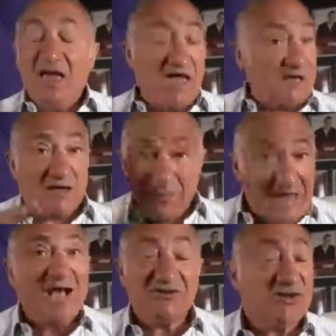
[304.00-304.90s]
it can be
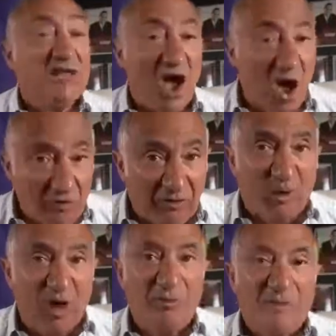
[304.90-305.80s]
actually
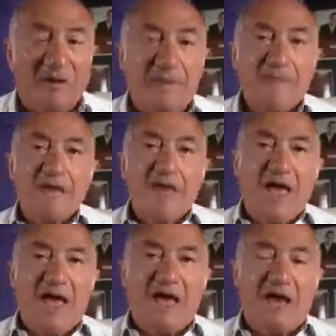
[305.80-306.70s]
overwhelming.
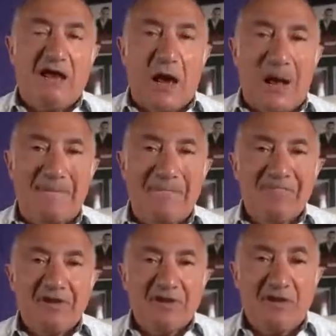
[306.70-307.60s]
And,
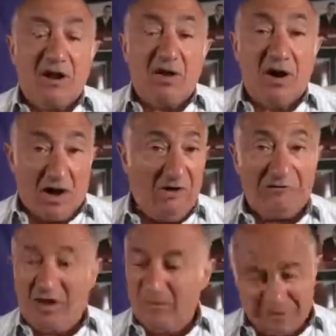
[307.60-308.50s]
I
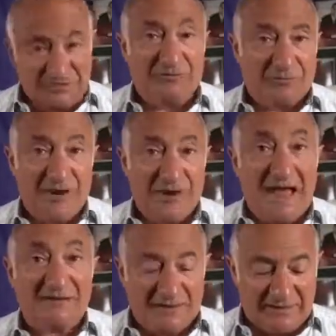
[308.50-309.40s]
find myself
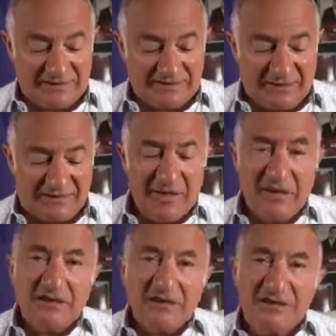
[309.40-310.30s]
reacting to stuff.
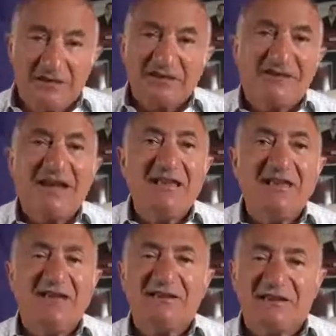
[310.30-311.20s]
The second
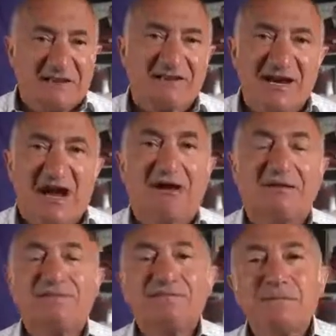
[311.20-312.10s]
thing is your tongue.
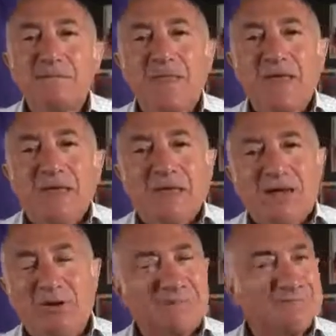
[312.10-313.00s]

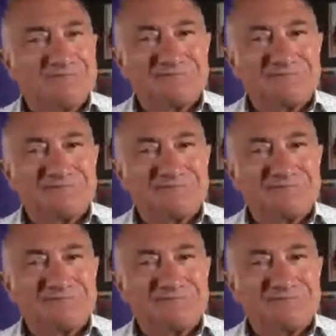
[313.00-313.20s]
Look,